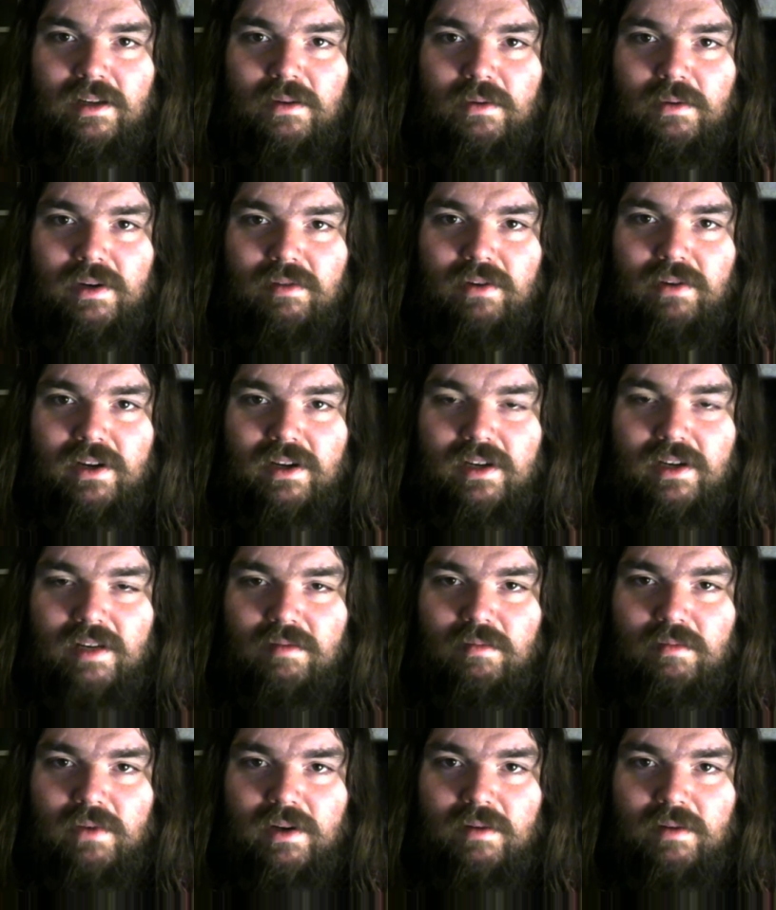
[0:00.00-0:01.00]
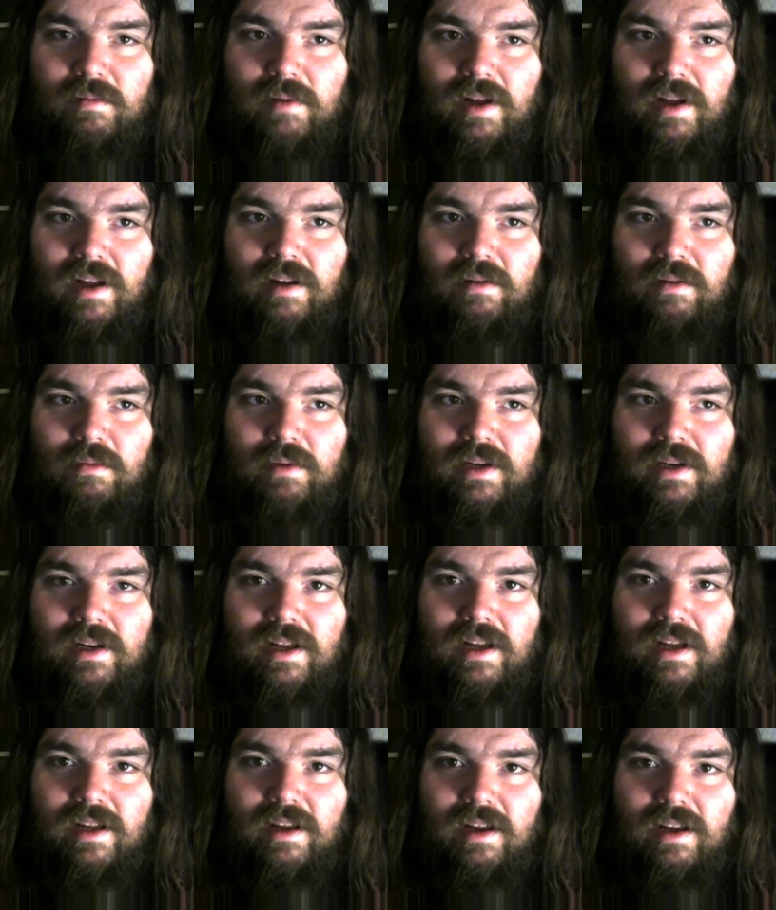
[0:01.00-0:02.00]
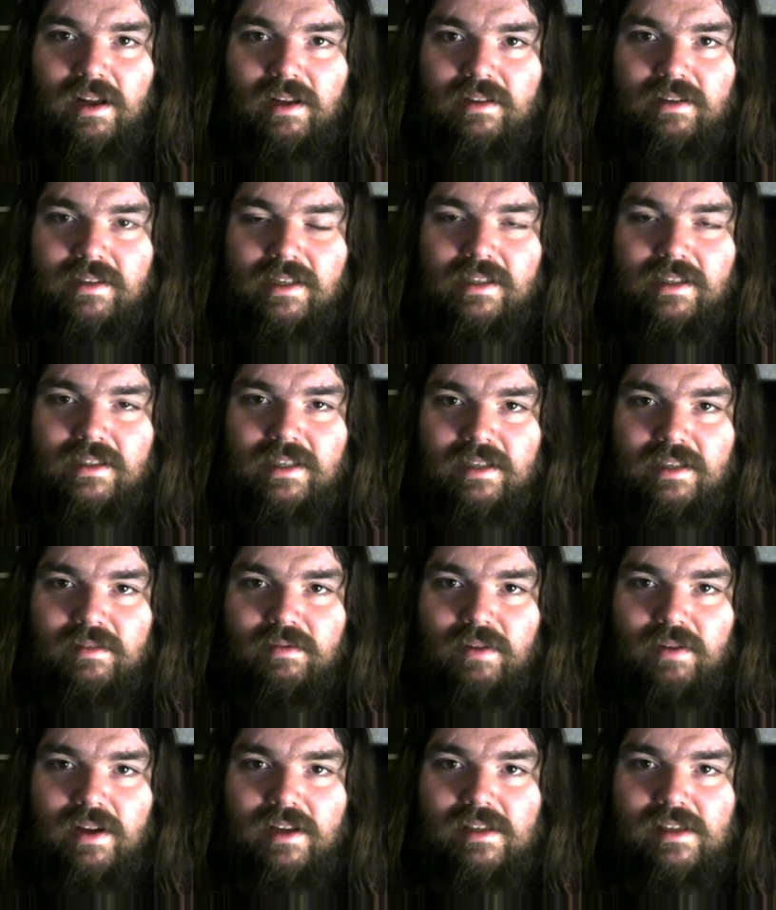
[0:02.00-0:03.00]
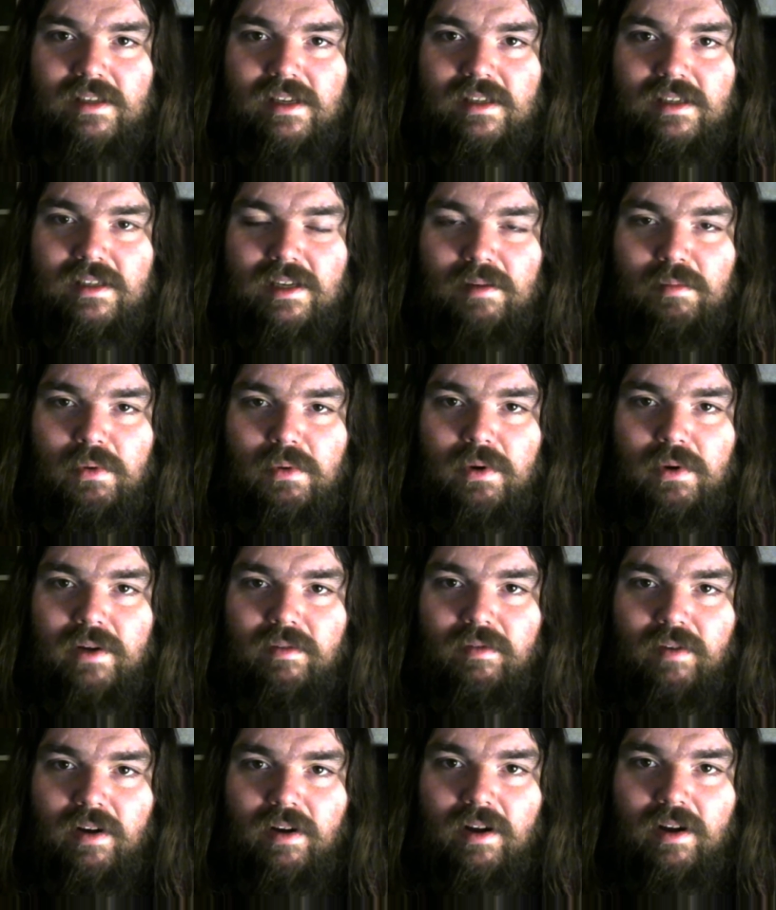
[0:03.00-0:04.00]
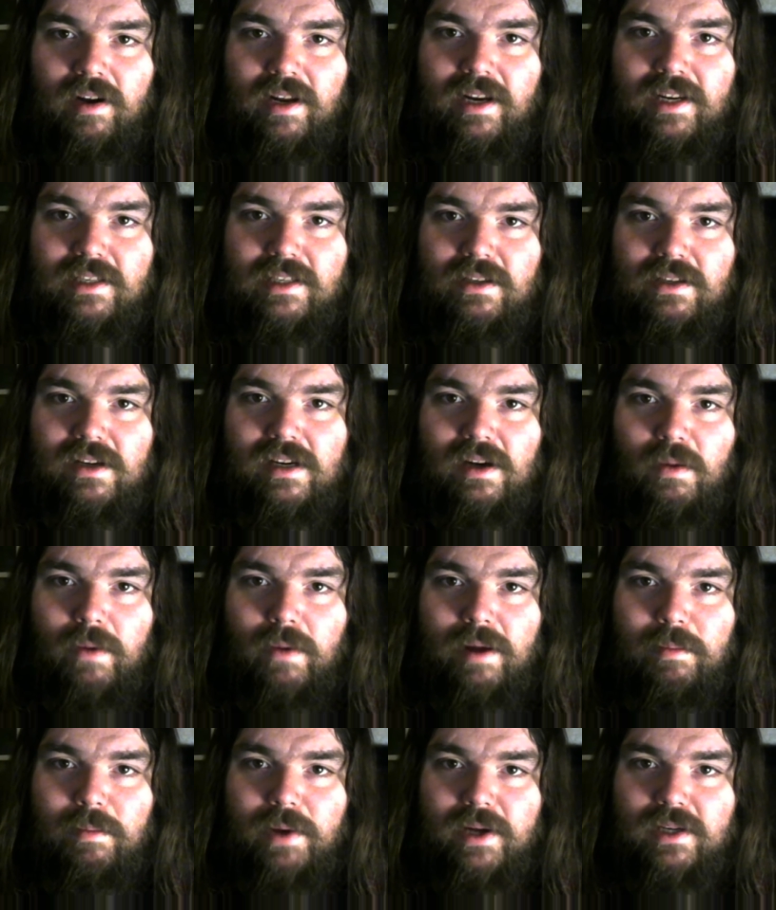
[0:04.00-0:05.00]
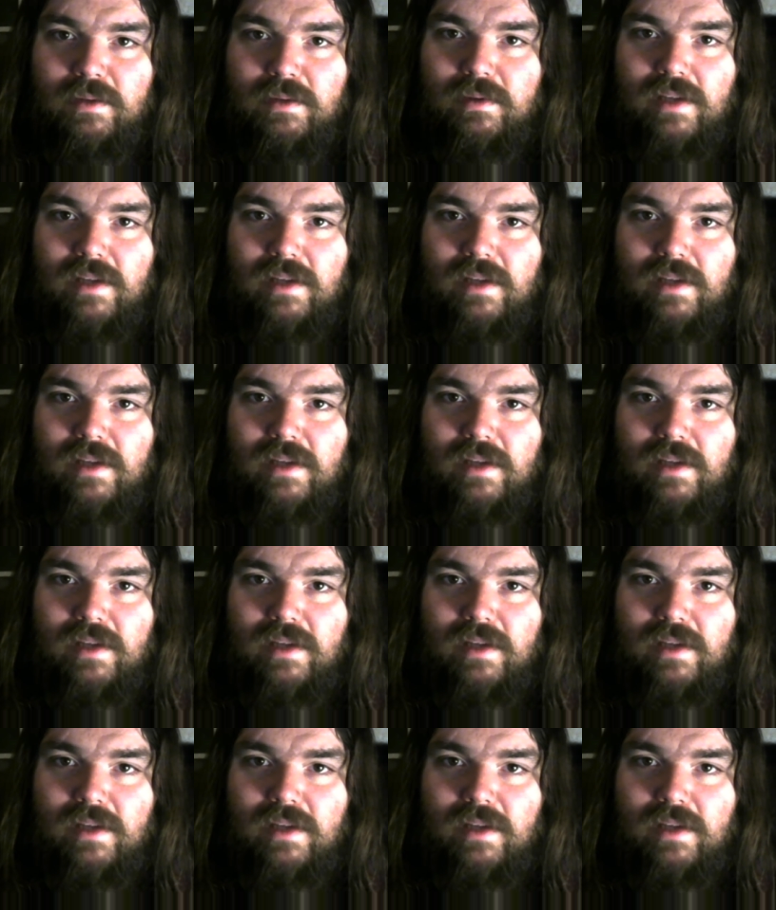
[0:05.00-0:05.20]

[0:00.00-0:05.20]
Whenever he couldn't even read a 16 point font, and he's looking in the white pages,